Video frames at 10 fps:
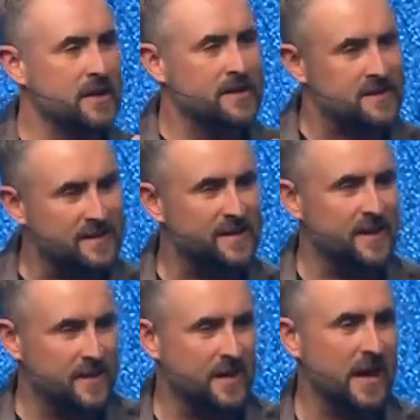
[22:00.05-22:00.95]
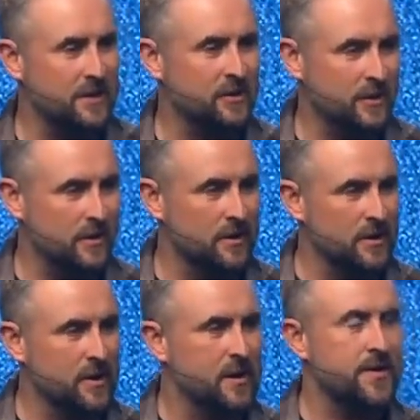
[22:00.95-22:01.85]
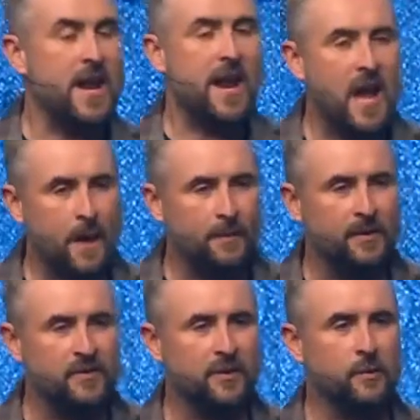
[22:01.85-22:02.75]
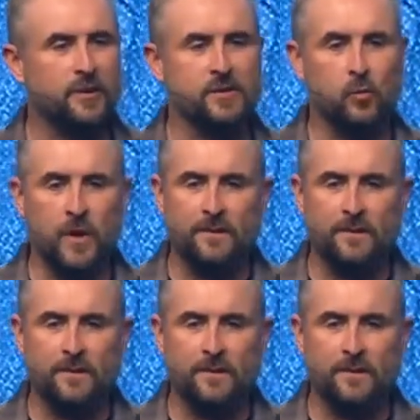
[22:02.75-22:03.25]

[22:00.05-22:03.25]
sin nature that happens to us when